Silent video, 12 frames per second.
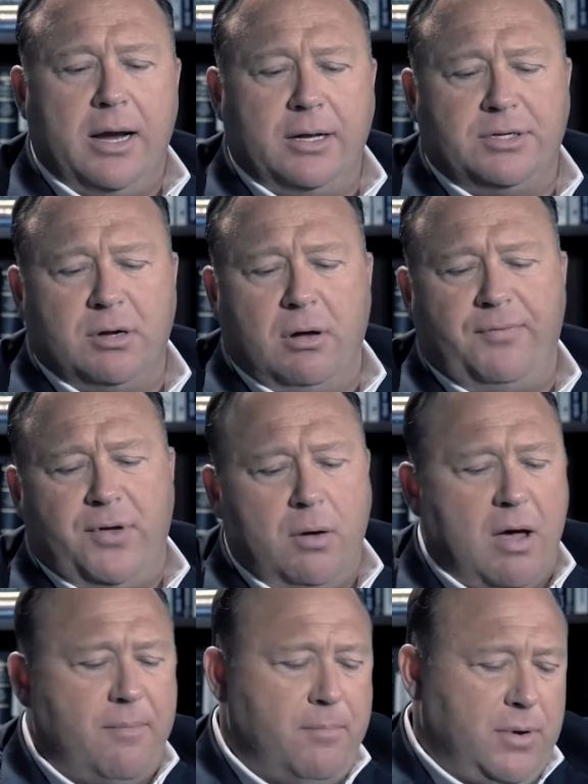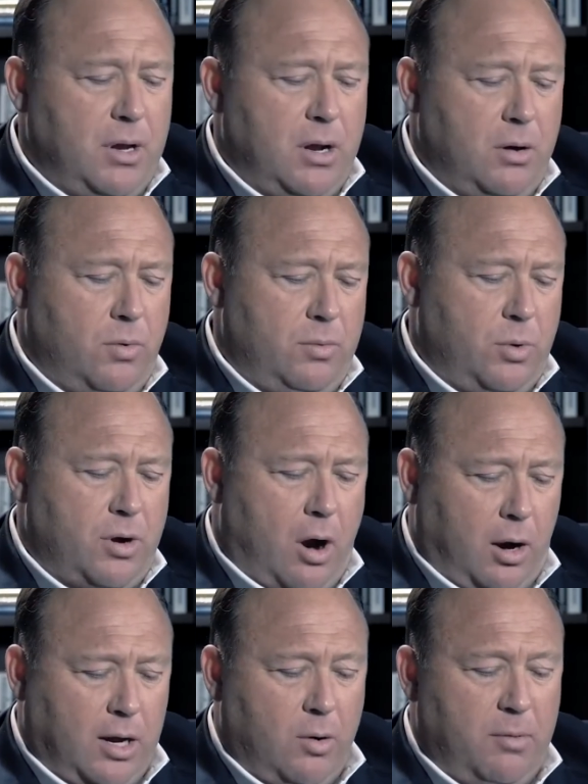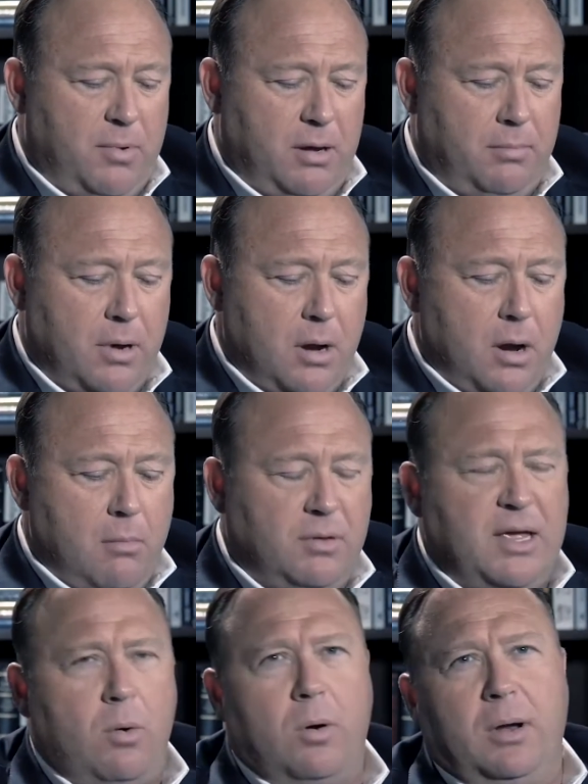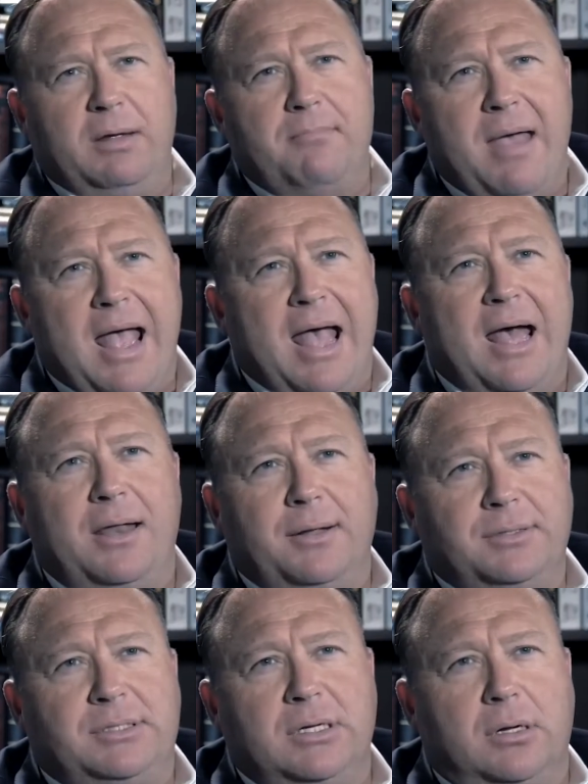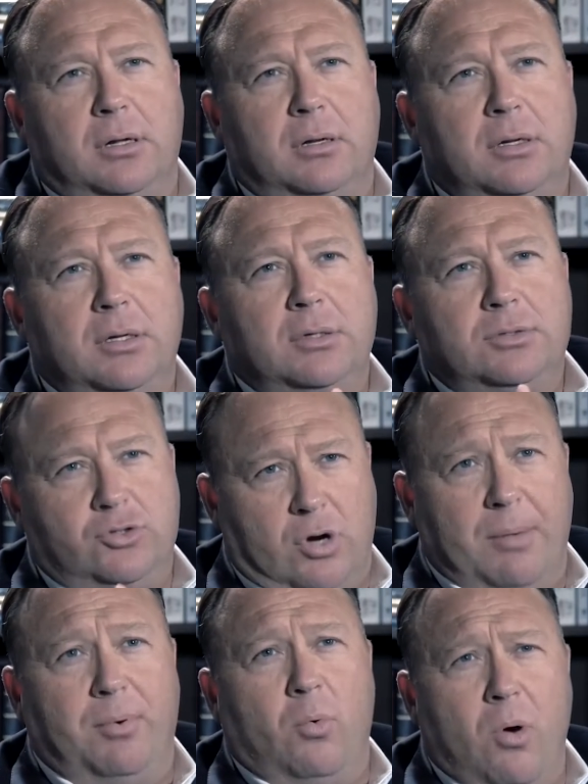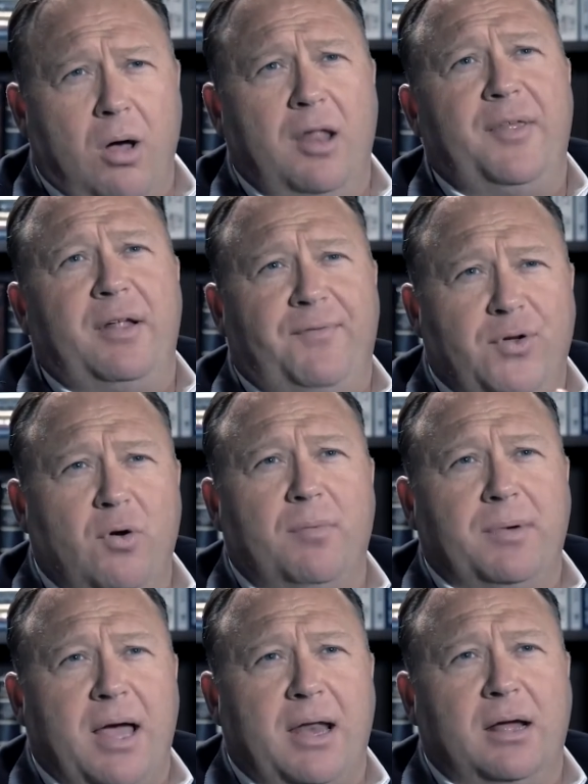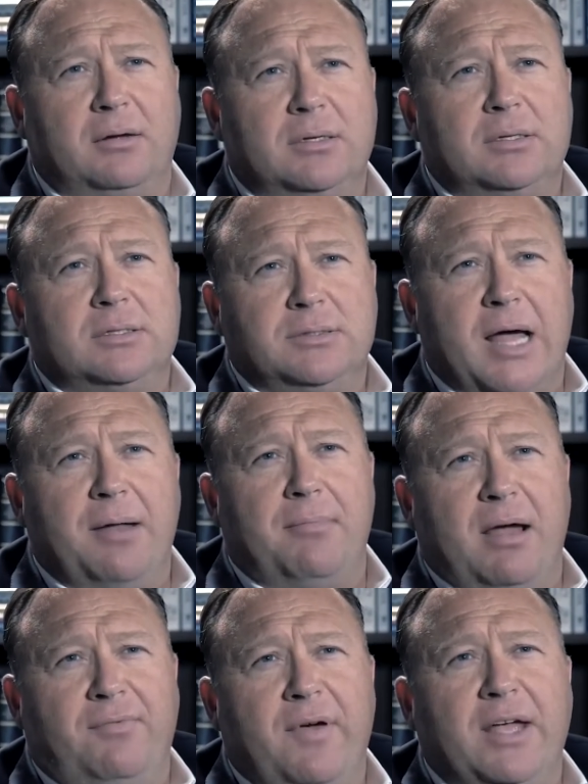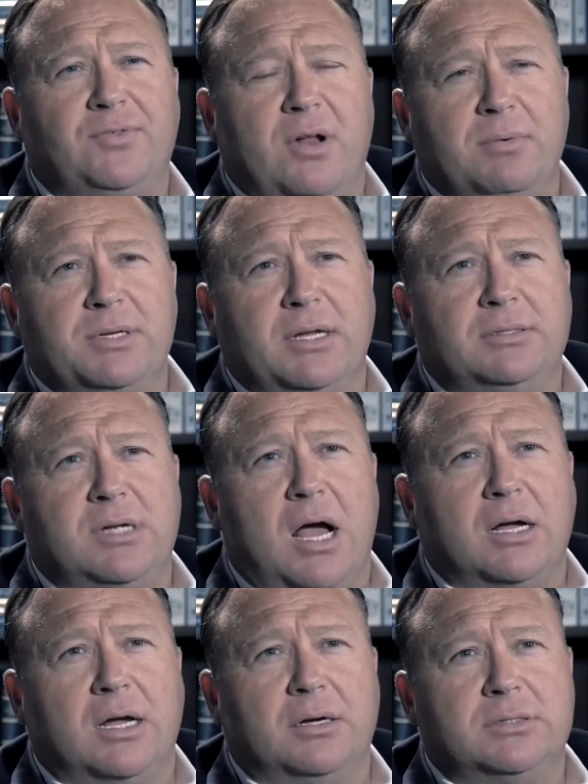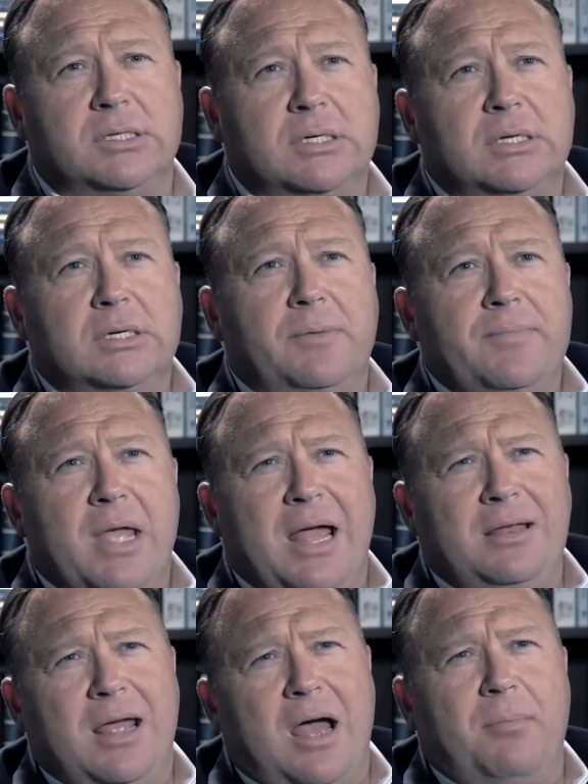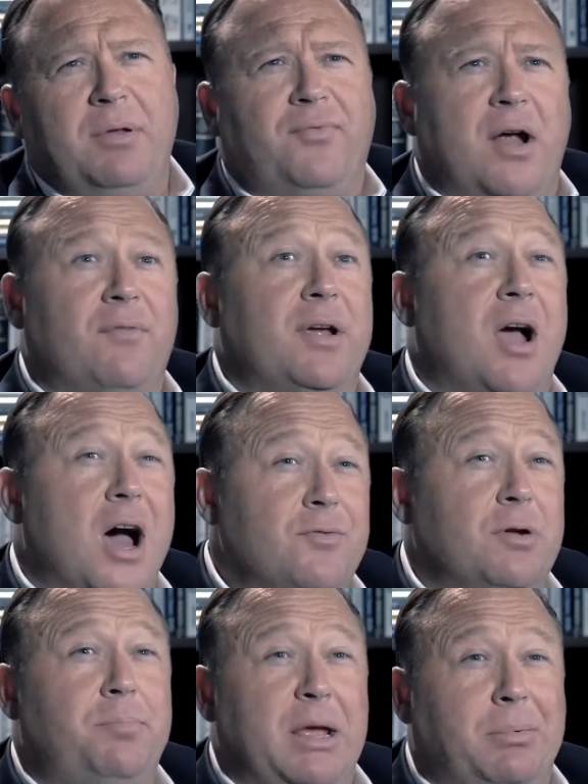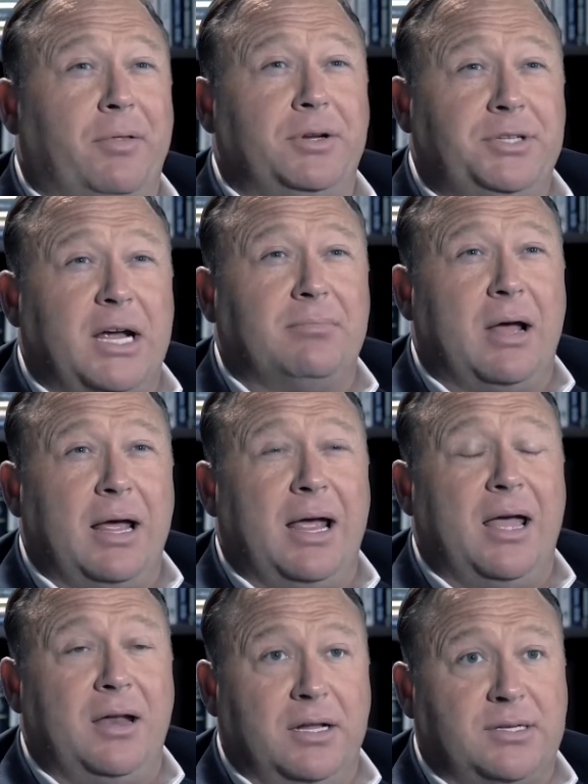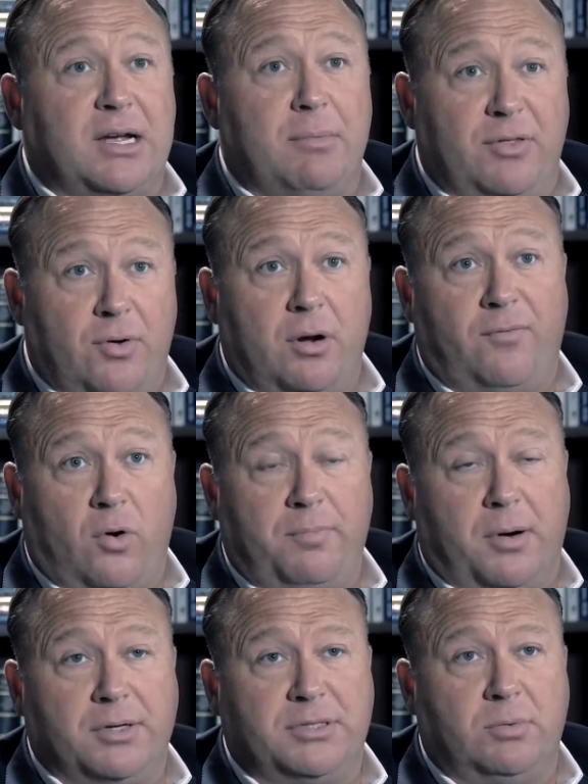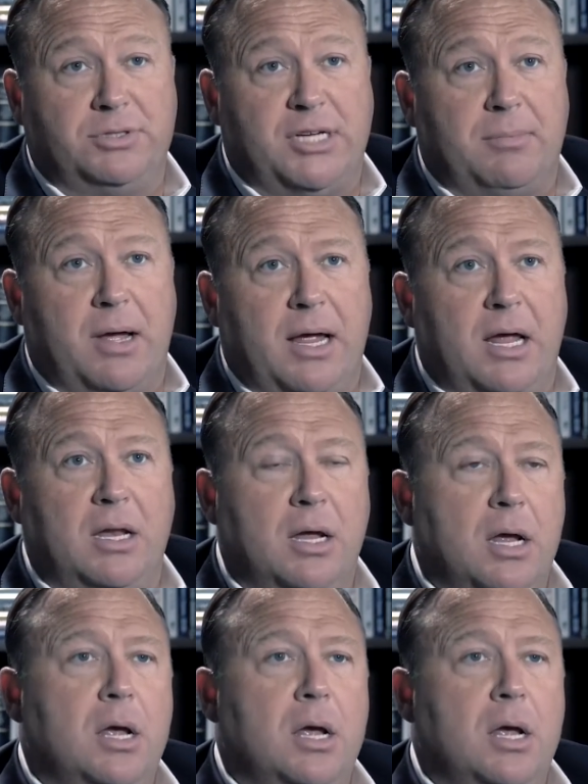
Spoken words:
And so a few of them, would argue with me, but they weren't really mad until Trump won. And then a few of them kind of got in my face when I was getting tacos. And yeah, I mean, for every 100 people that shake my hand, and it's like every third or fourth person will shake my hand,